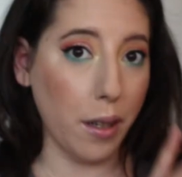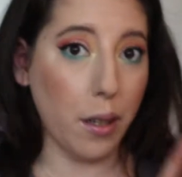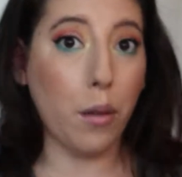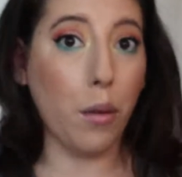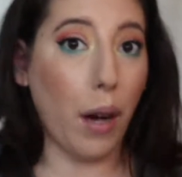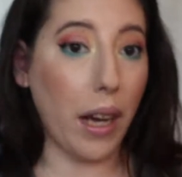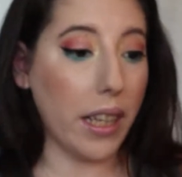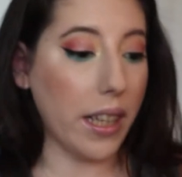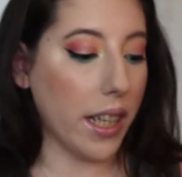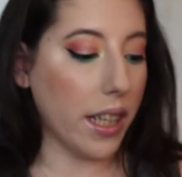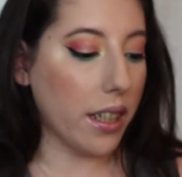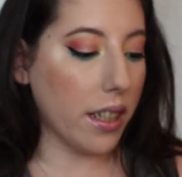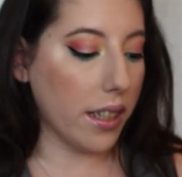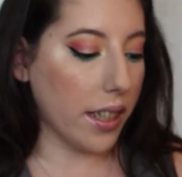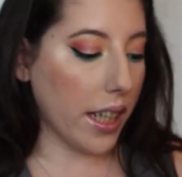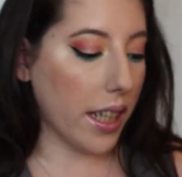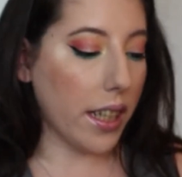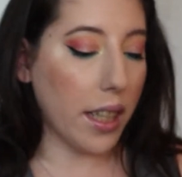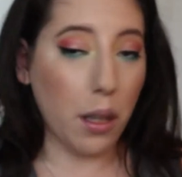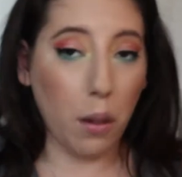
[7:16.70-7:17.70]
quite
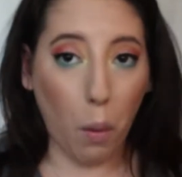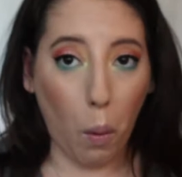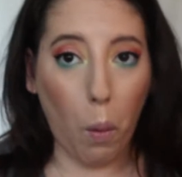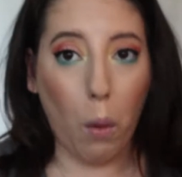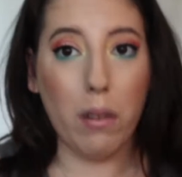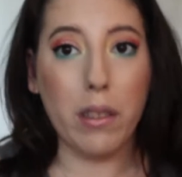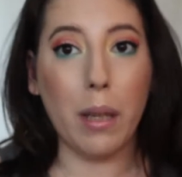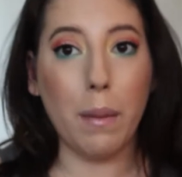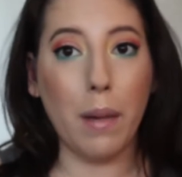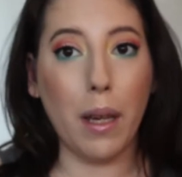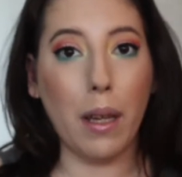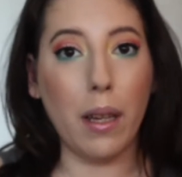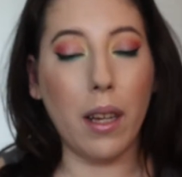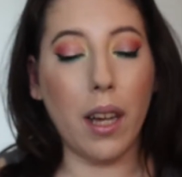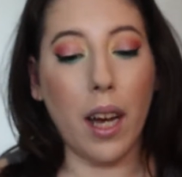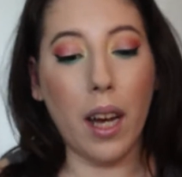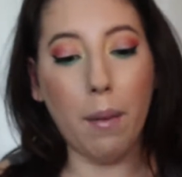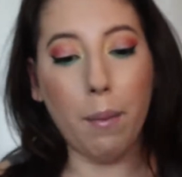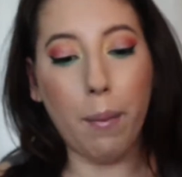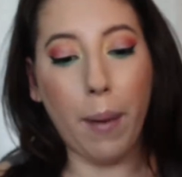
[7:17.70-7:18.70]
literally the ultimate
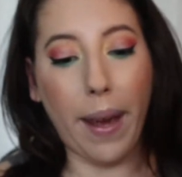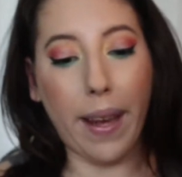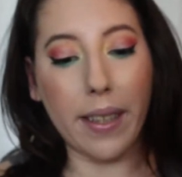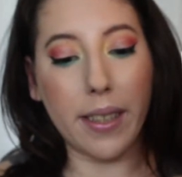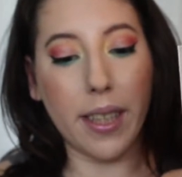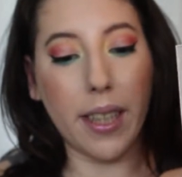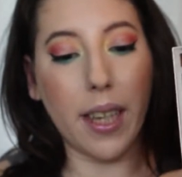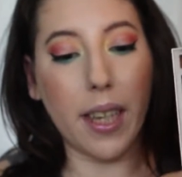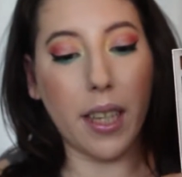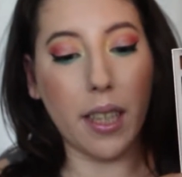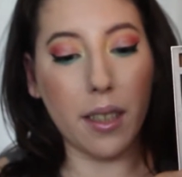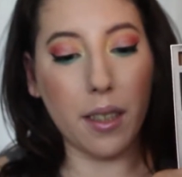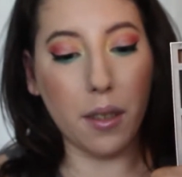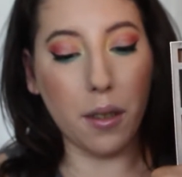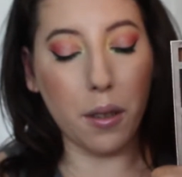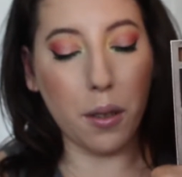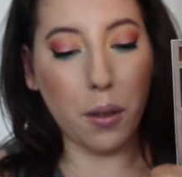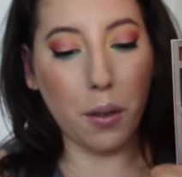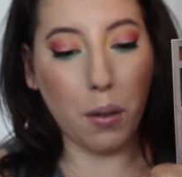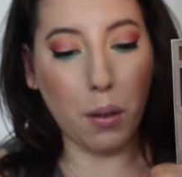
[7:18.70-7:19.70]
basic
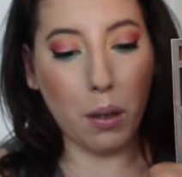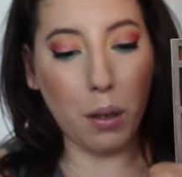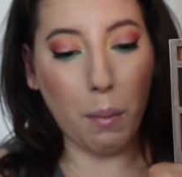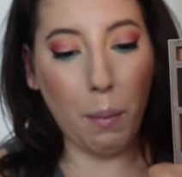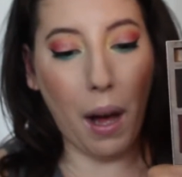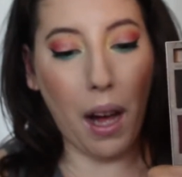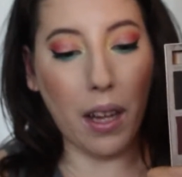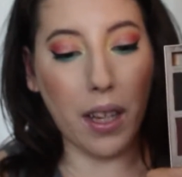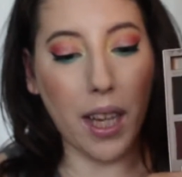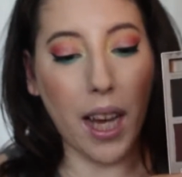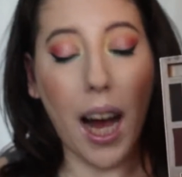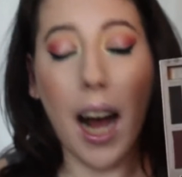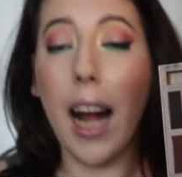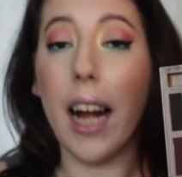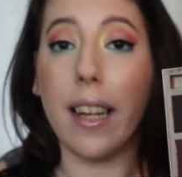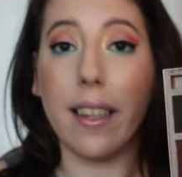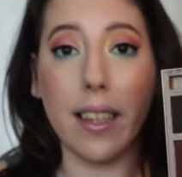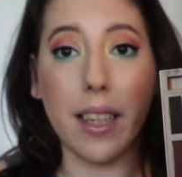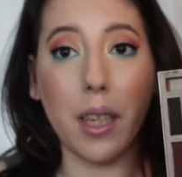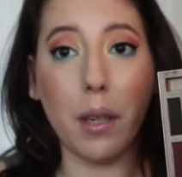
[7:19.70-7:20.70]
neutral palette
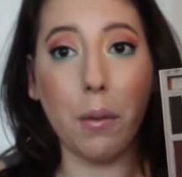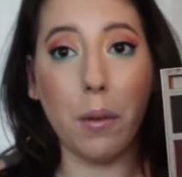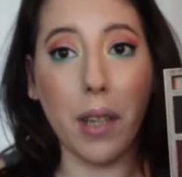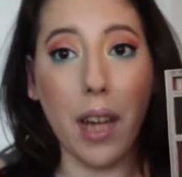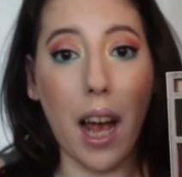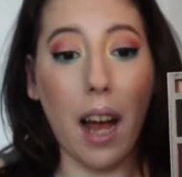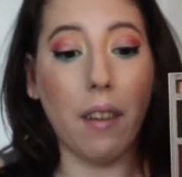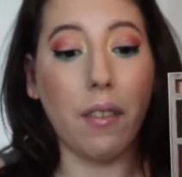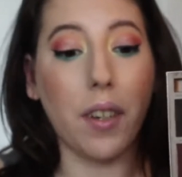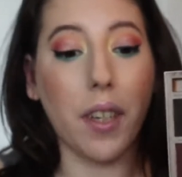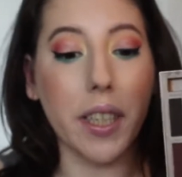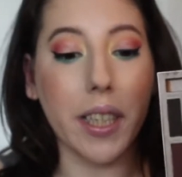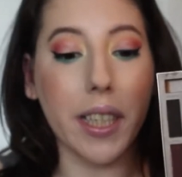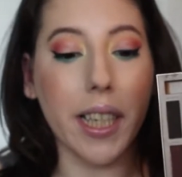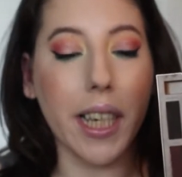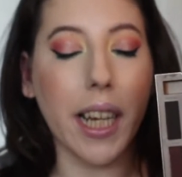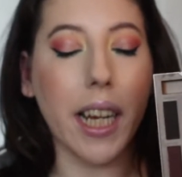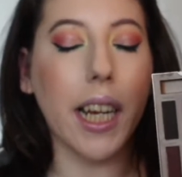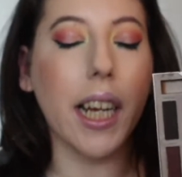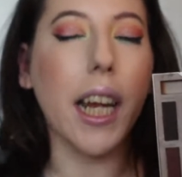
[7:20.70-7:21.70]
I think you would ever
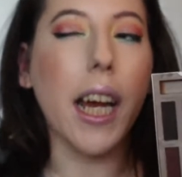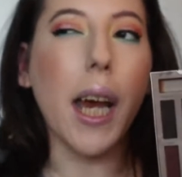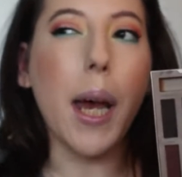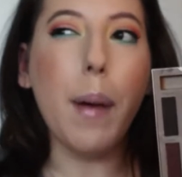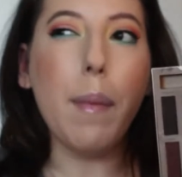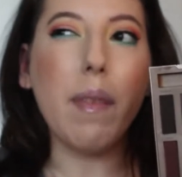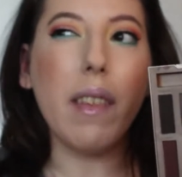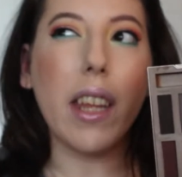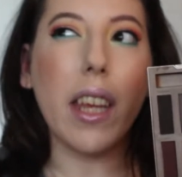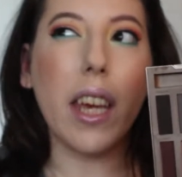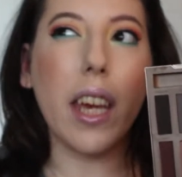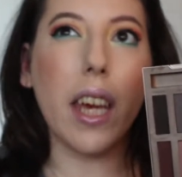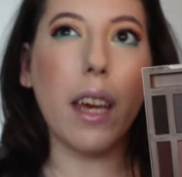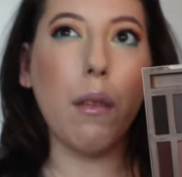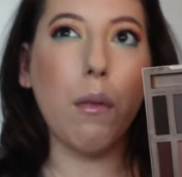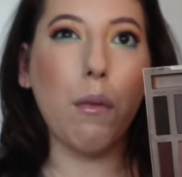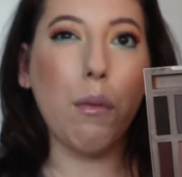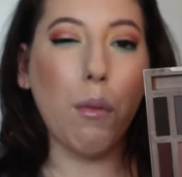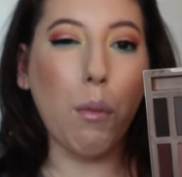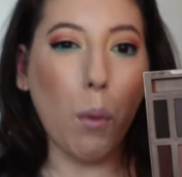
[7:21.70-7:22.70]
need.
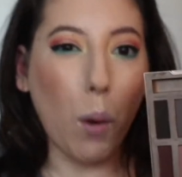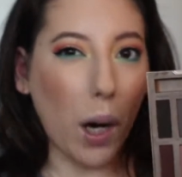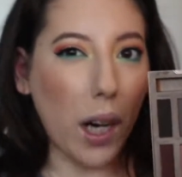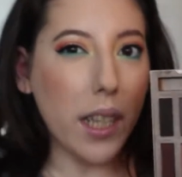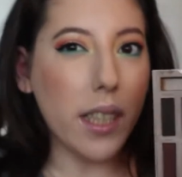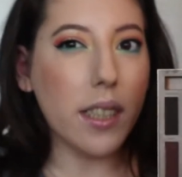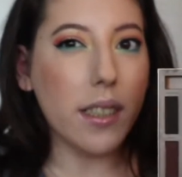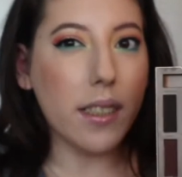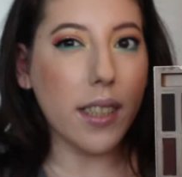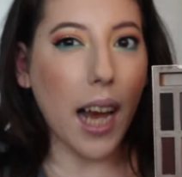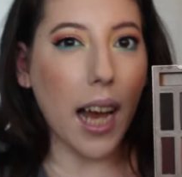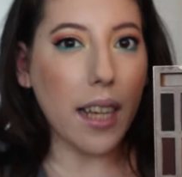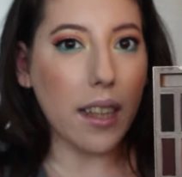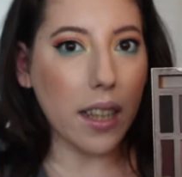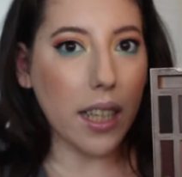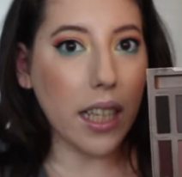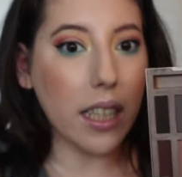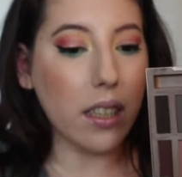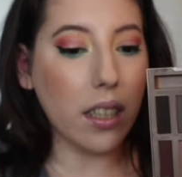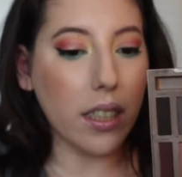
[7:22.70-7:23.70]
It was at
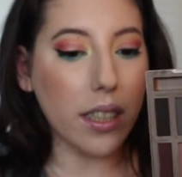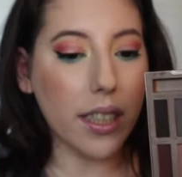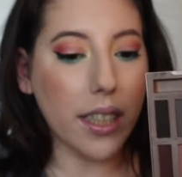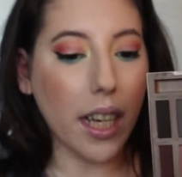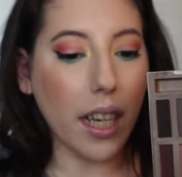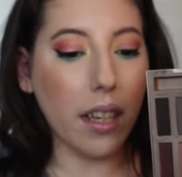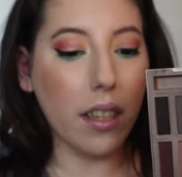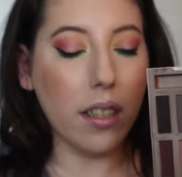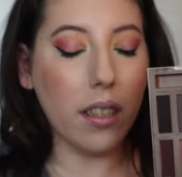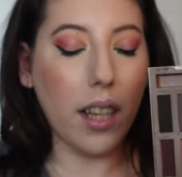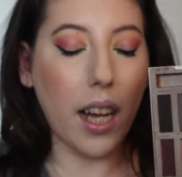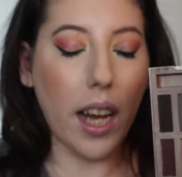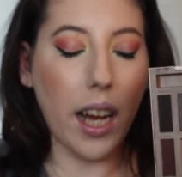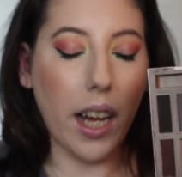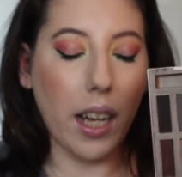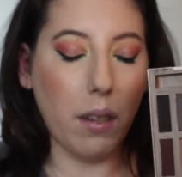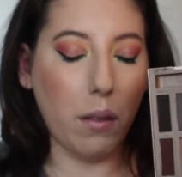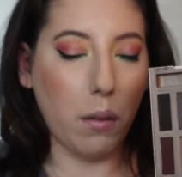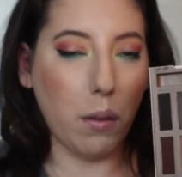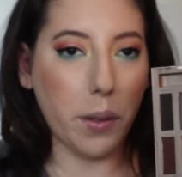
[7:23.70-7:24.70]
least on sale
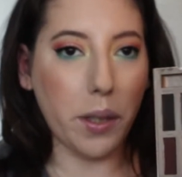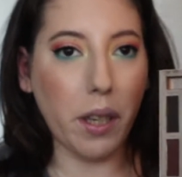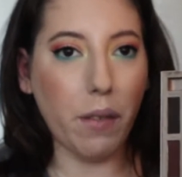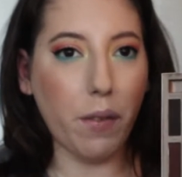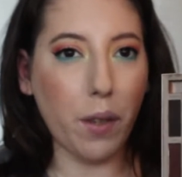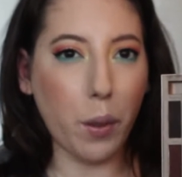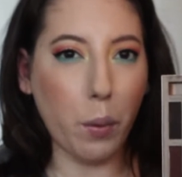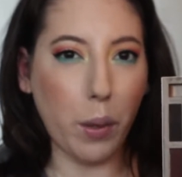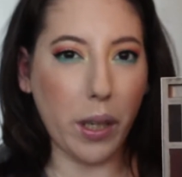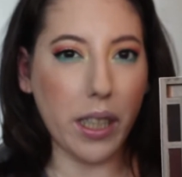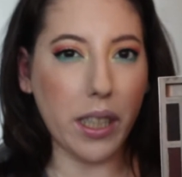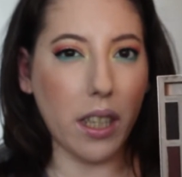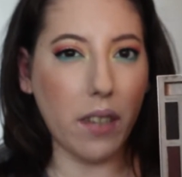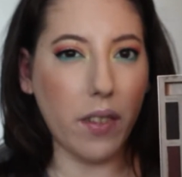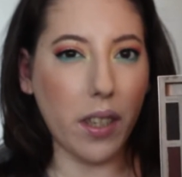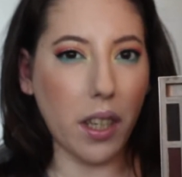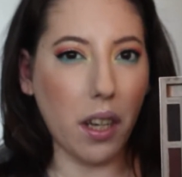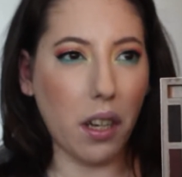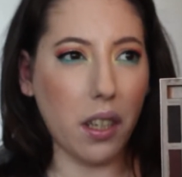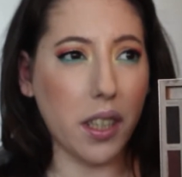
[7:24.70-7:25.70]
at Ulta for
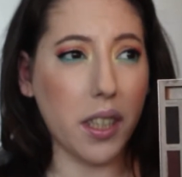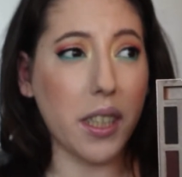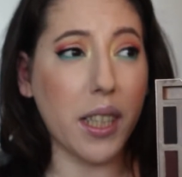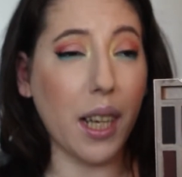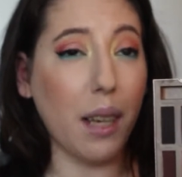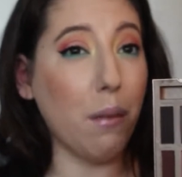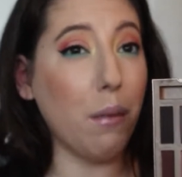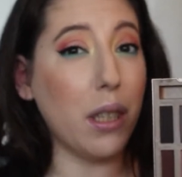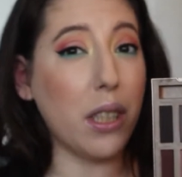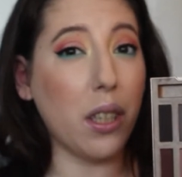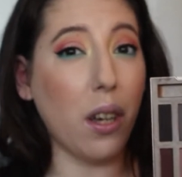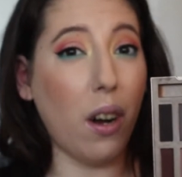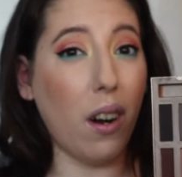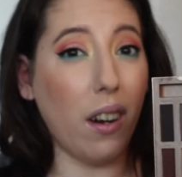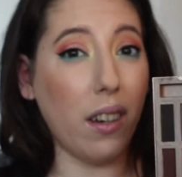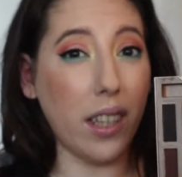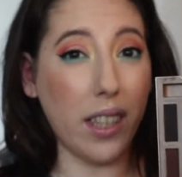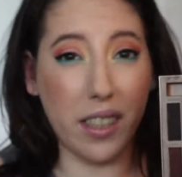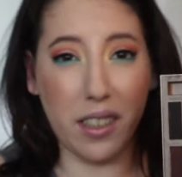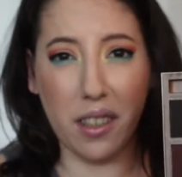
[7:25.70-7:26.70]
twenty-seven dollars. It was
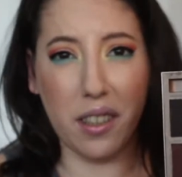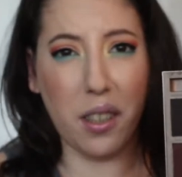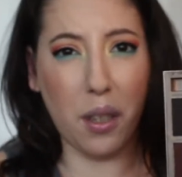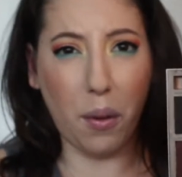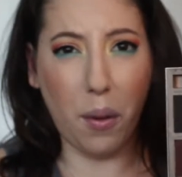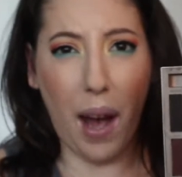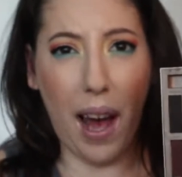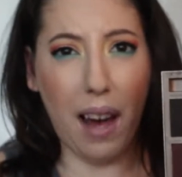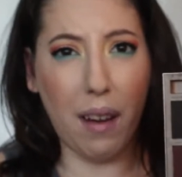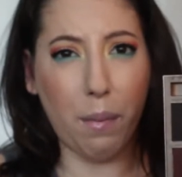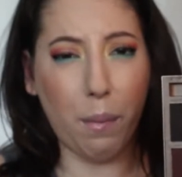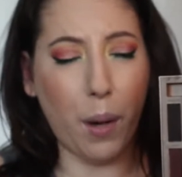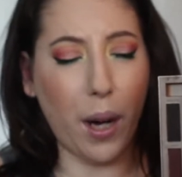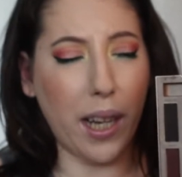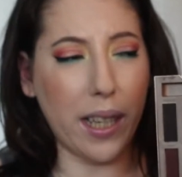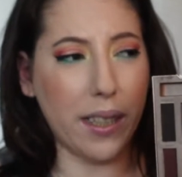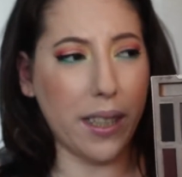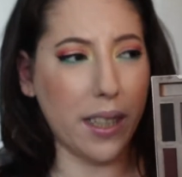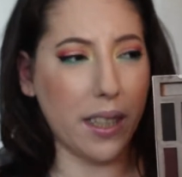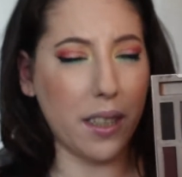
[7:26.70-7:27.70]
so half
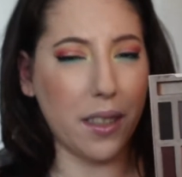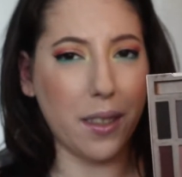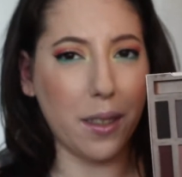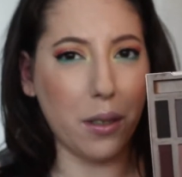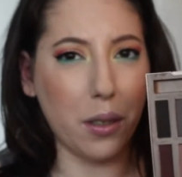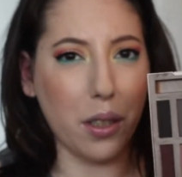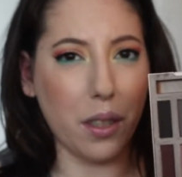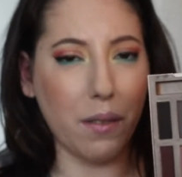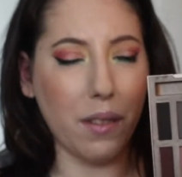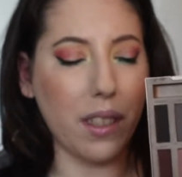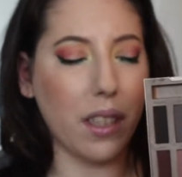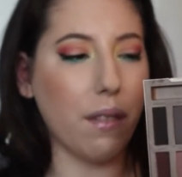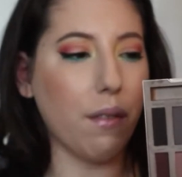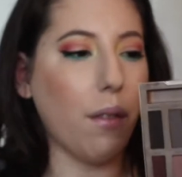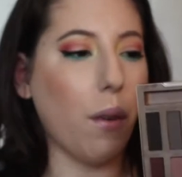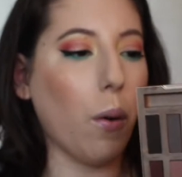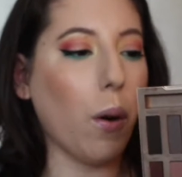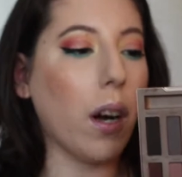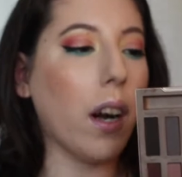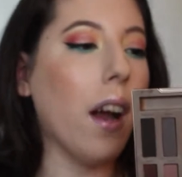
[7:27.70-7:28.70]
price. This is usually
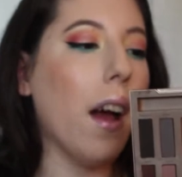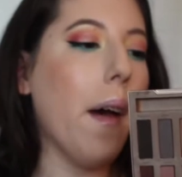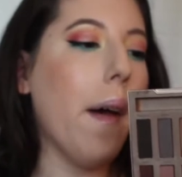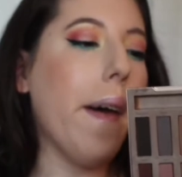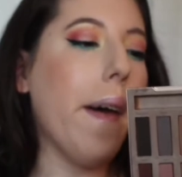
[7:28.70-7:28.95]
fifty-four dollars.